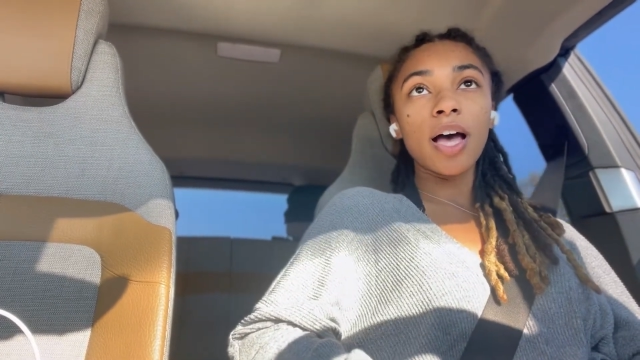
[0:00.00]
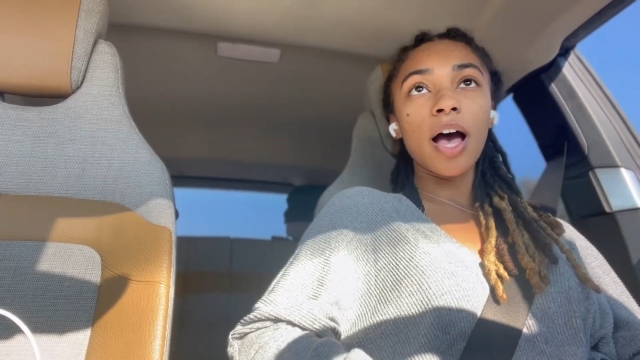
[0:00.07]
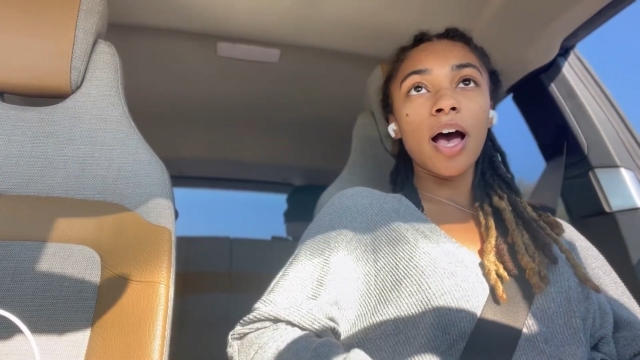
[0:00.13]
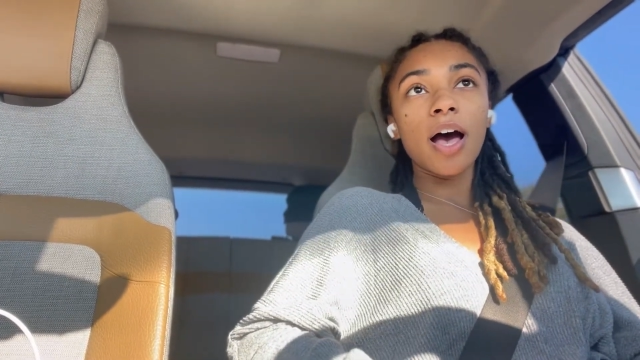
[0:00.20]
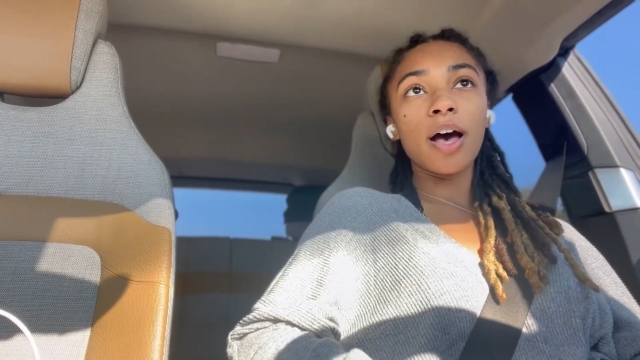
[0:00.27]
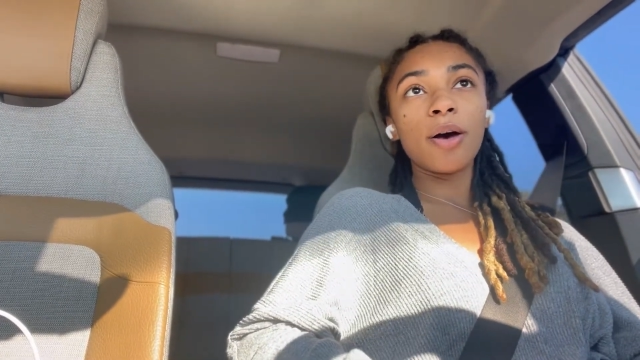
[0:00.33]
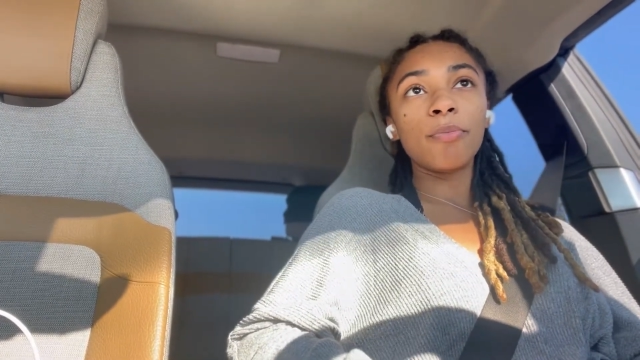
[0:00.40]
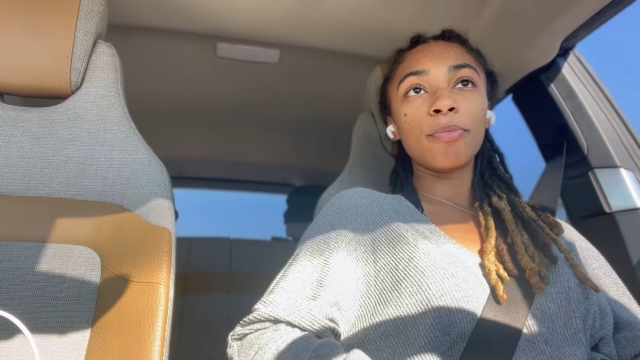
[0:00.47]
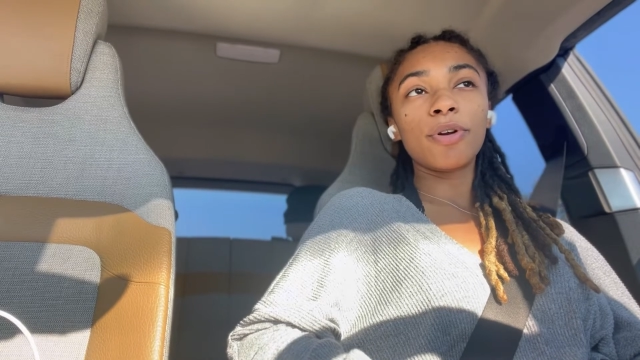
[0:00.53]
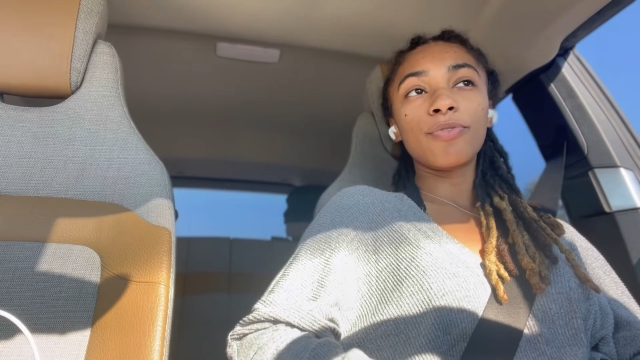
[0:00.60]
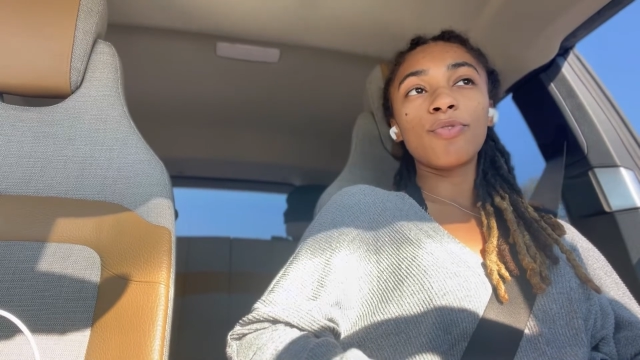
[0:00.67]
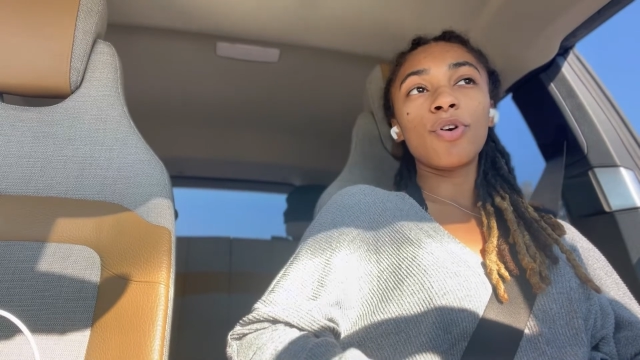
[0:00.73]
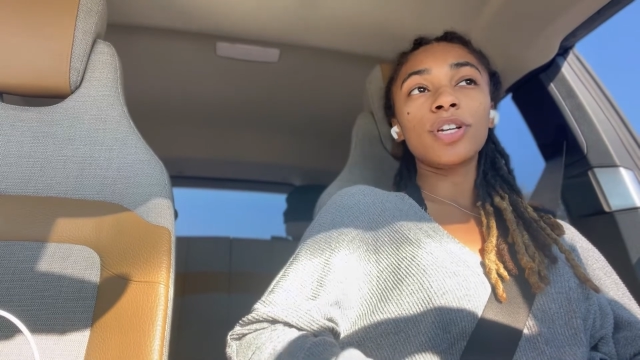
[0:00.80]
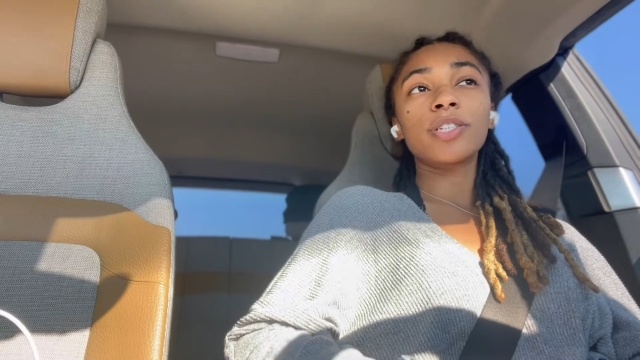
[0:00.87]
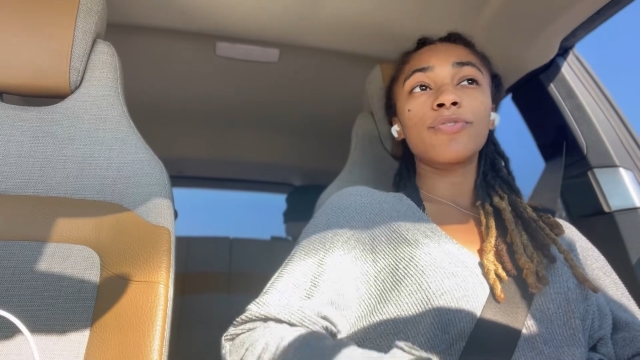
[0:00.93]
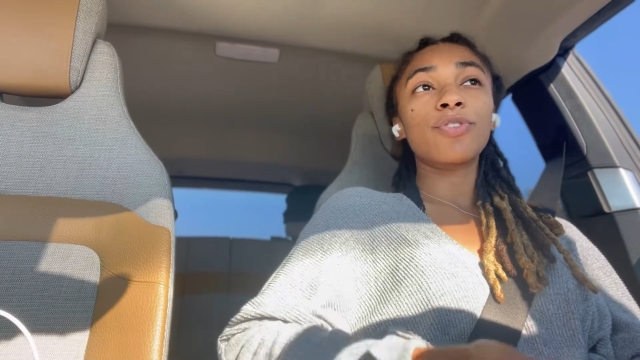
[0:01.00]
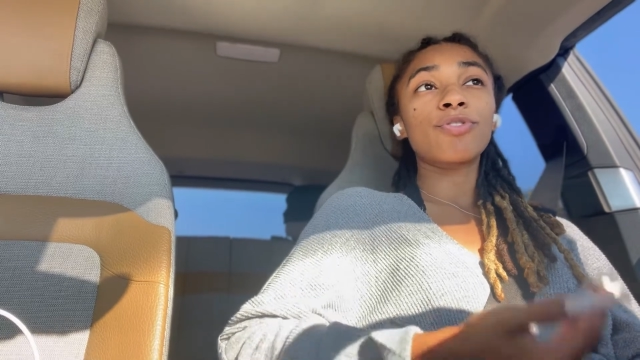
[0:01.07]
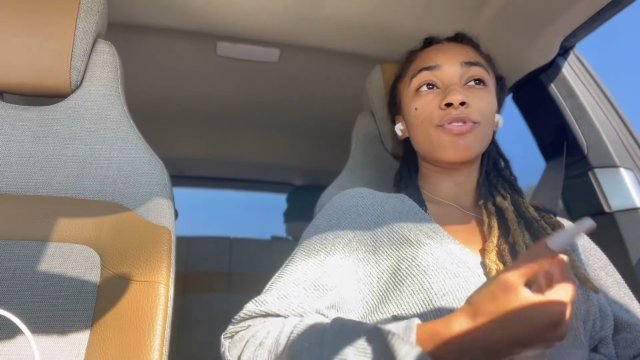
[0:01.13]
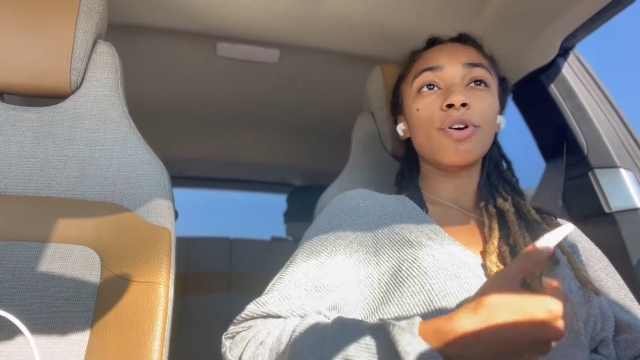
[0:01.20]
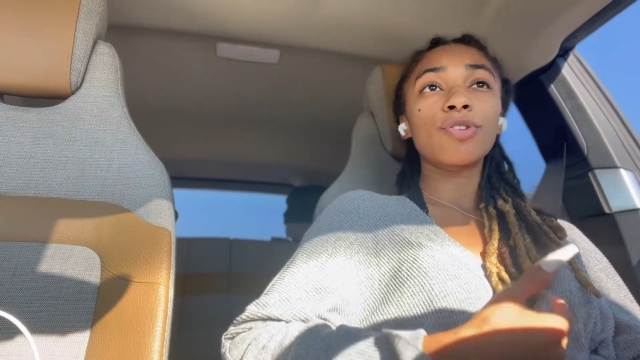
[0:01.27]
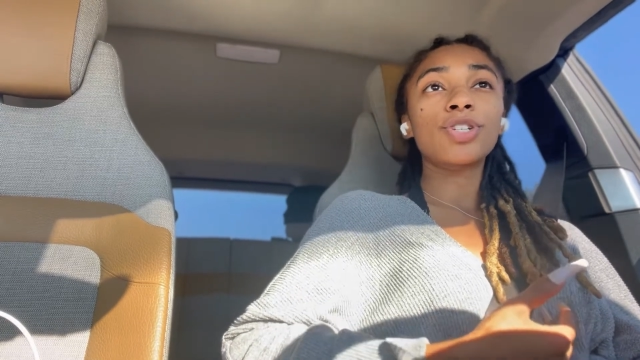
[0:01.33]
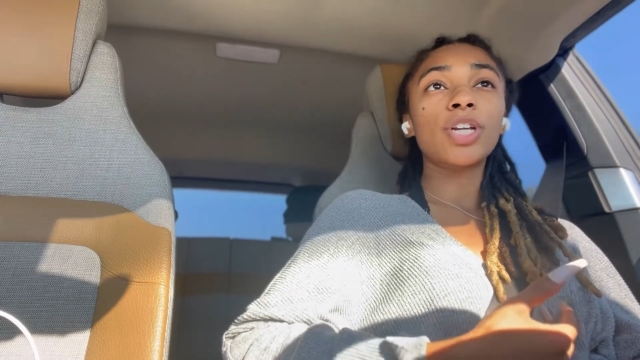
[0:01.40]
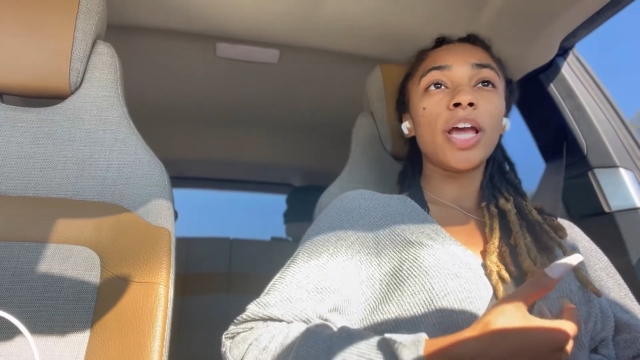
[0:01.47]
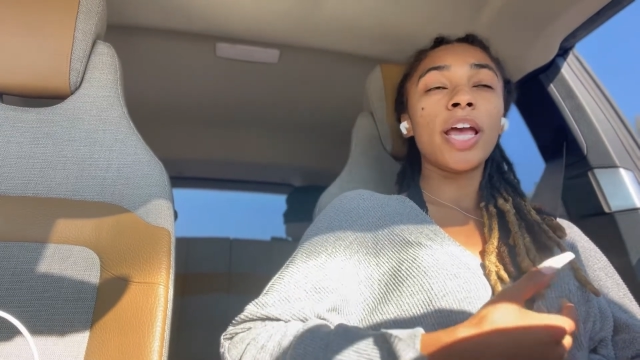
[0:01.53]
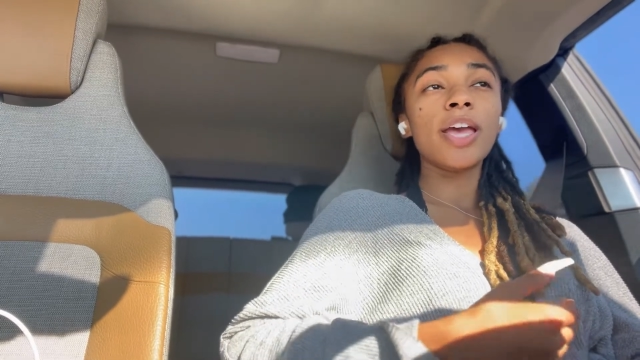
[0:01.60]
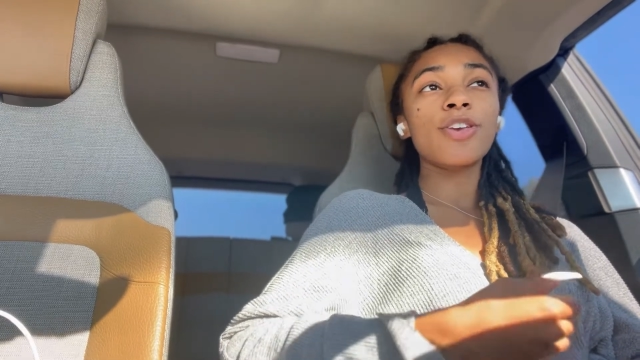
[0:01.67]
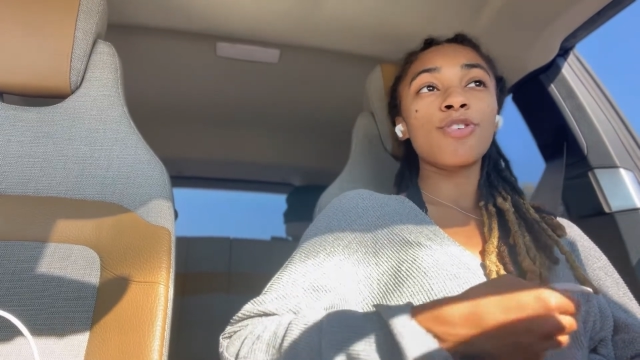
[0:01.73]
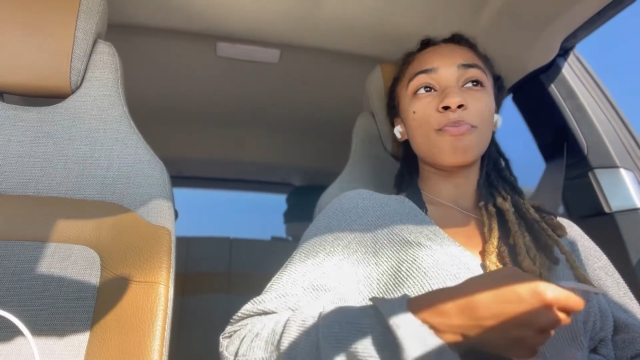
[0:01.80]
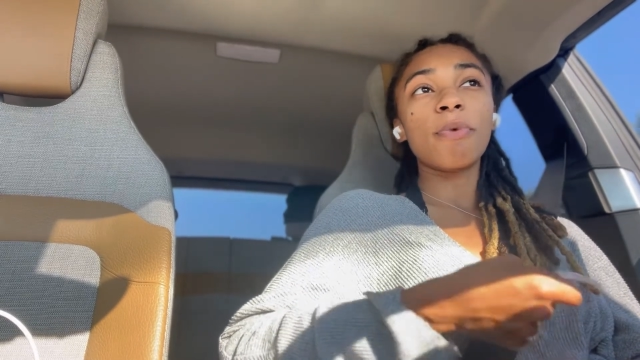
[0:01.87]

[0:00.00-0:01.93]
but of course if you're crocheting,